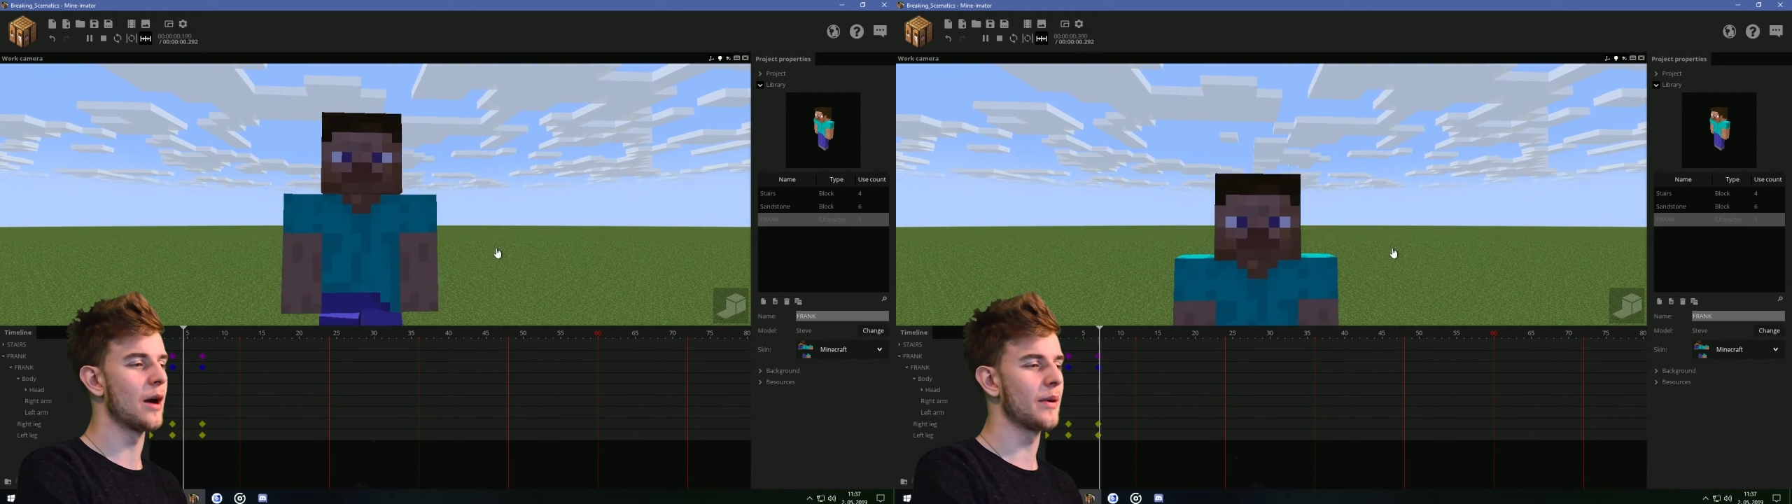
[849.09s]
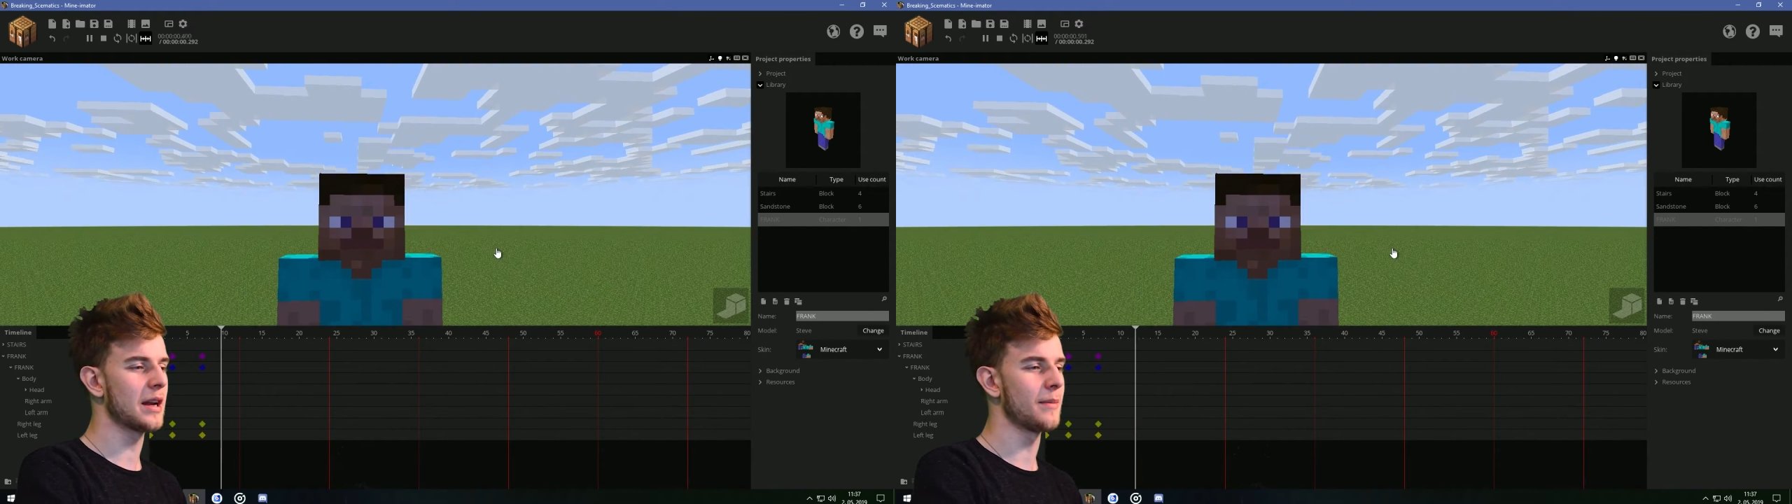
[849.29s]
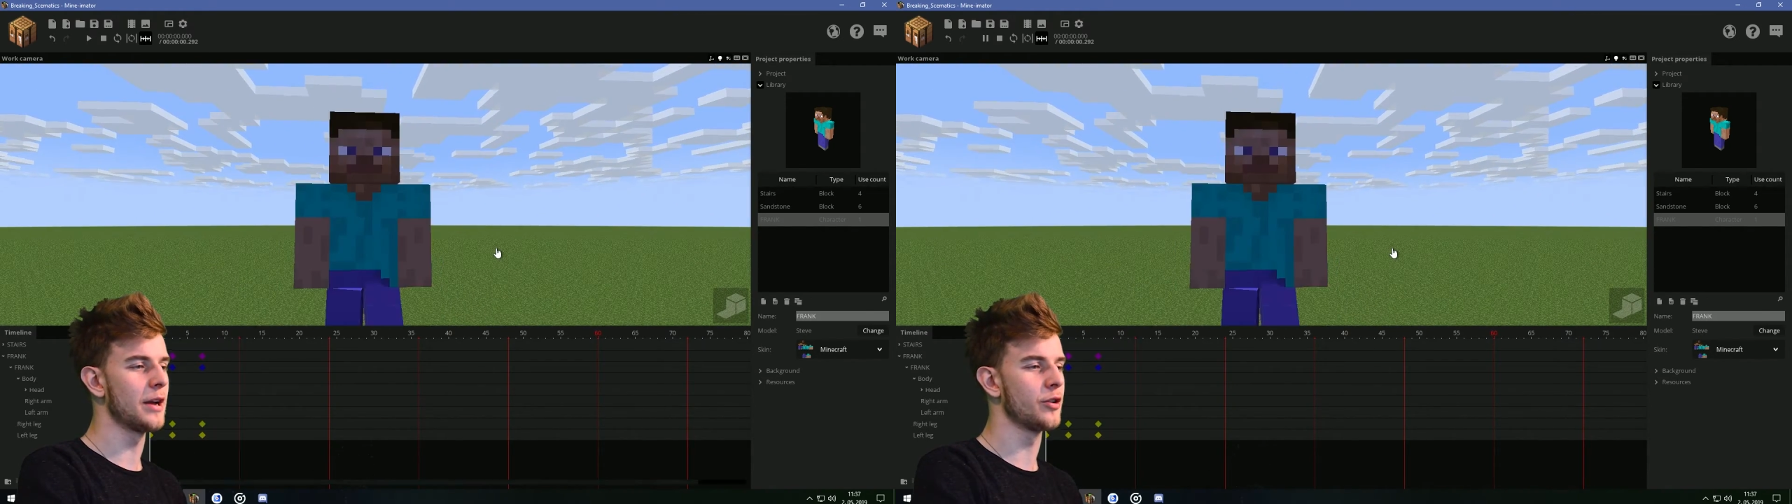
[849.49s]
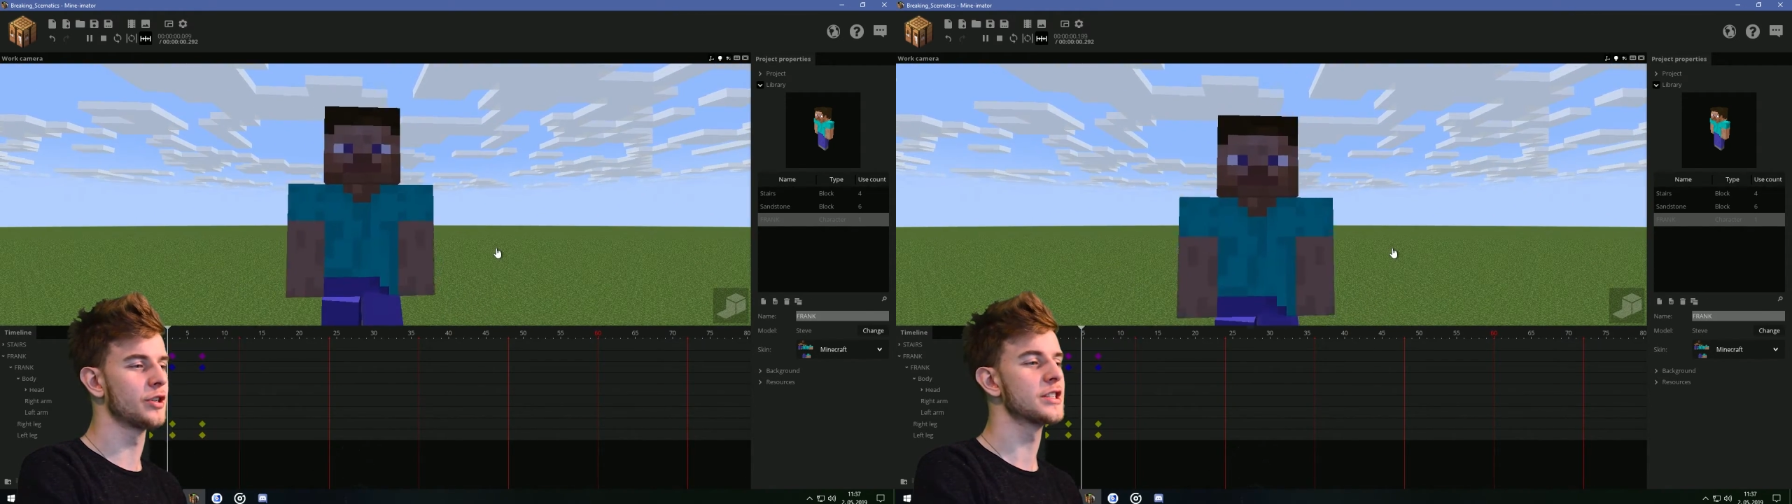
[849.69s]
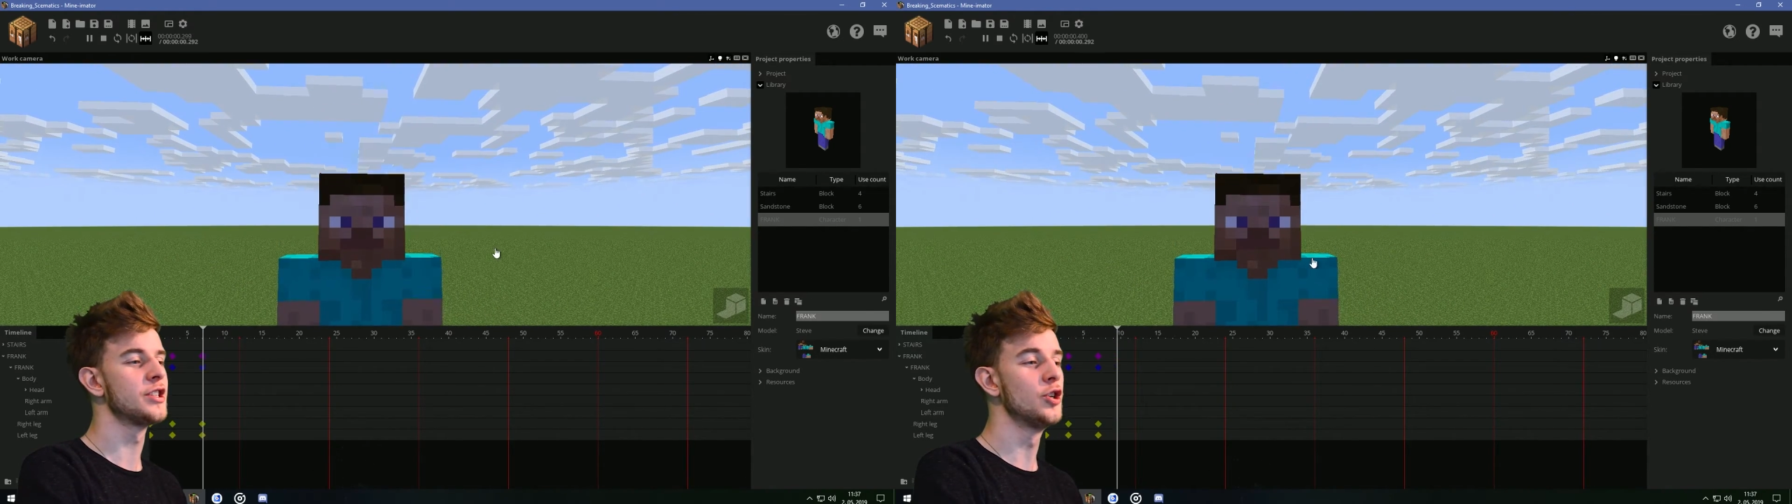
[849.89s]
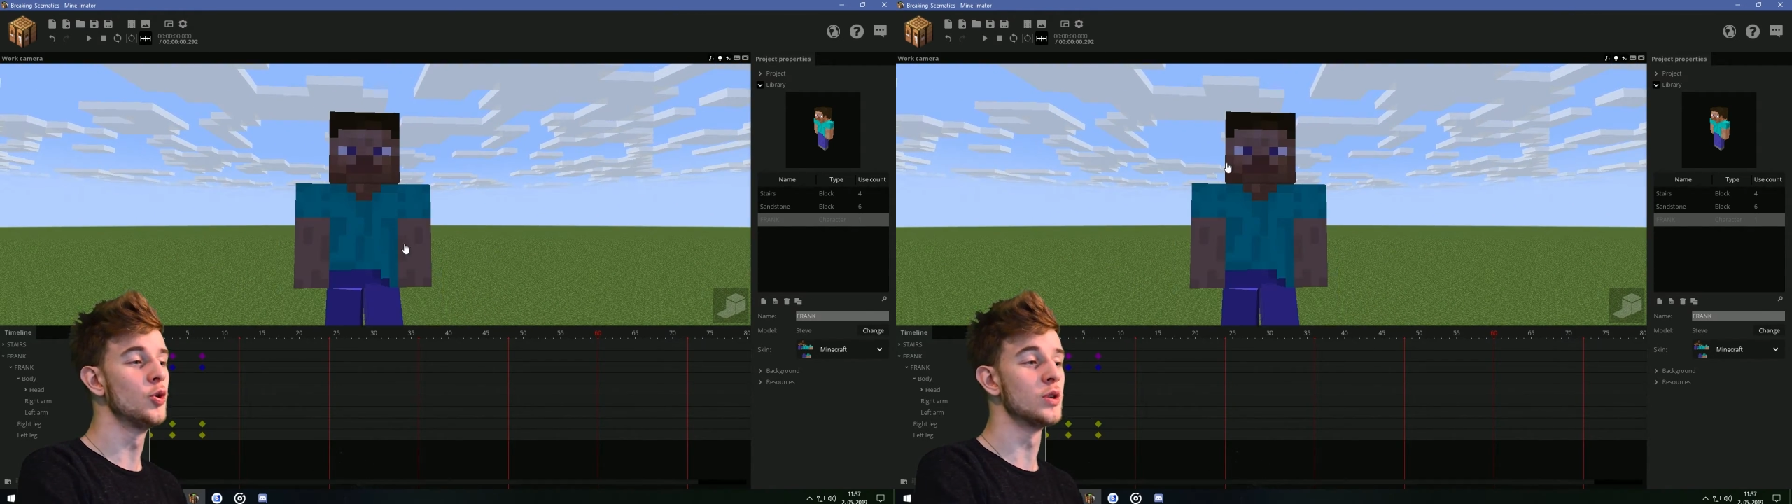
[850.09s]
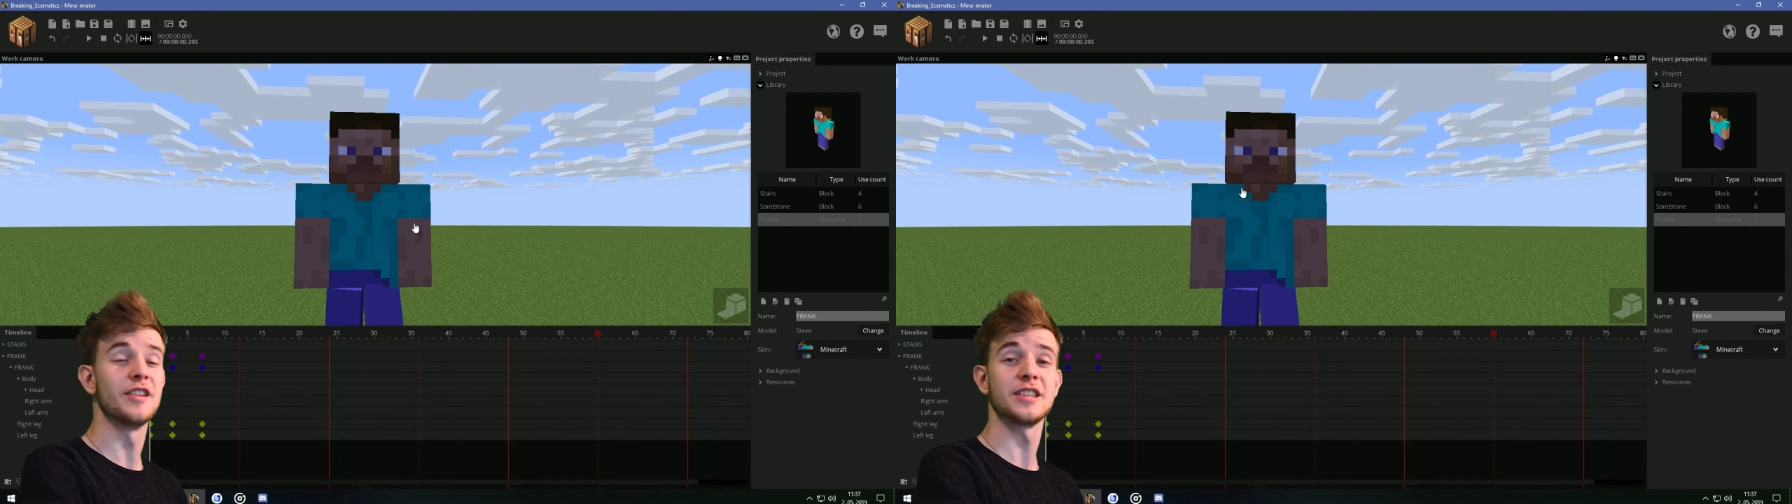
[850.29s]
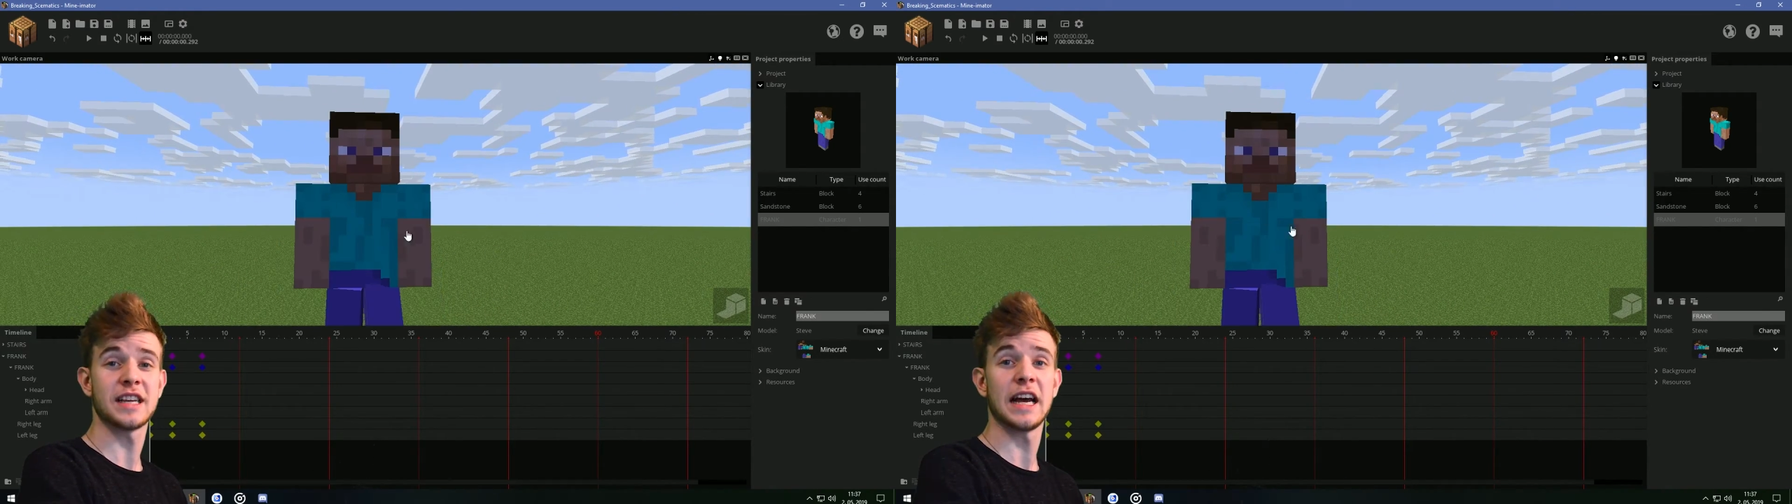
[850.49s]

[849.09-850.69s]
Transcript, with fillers: I recommend you just use this